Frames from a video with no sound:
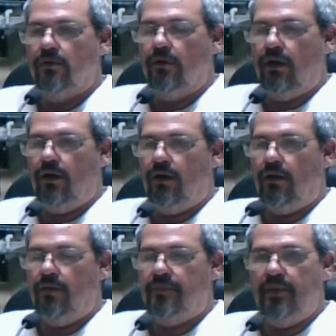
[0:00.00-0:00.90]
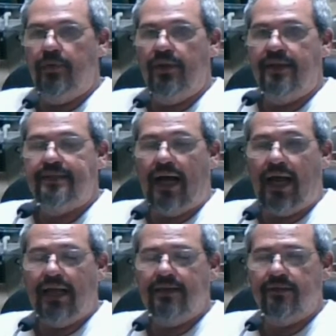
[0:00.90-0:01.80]
The people that
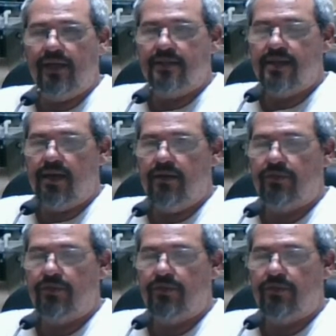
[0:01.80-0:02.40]
died on that day,